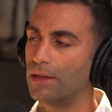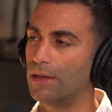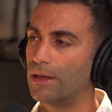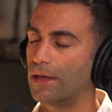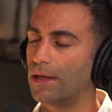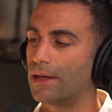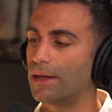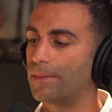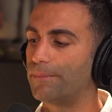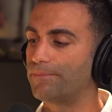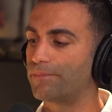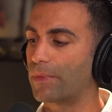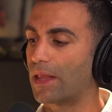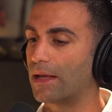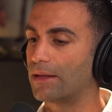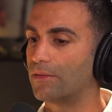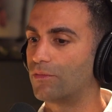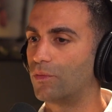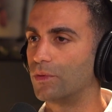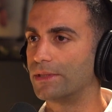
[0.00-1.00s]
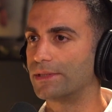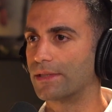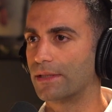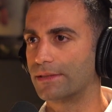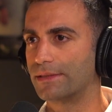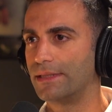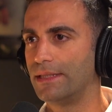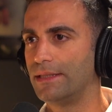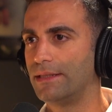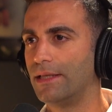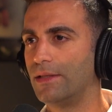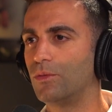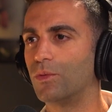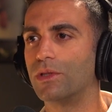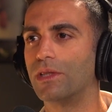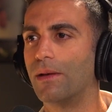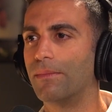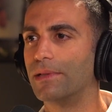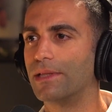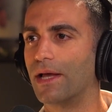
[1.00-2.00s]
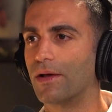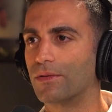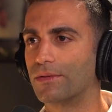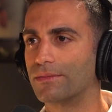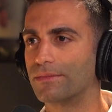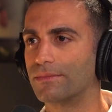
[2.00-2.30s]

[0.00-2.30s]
And if we succeeded, we'd double down.